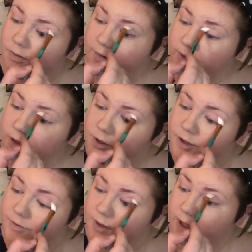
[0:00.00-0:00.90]

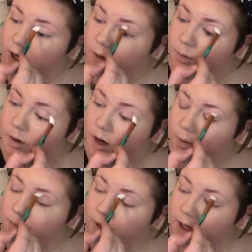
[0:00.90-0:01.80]
Revolution video
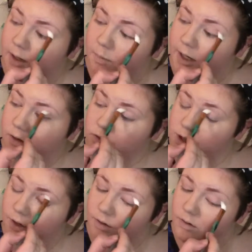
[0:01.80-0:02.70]
up in a week or
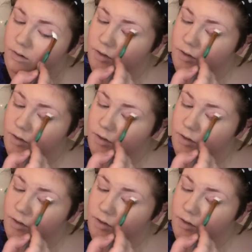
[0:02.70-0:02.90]
two,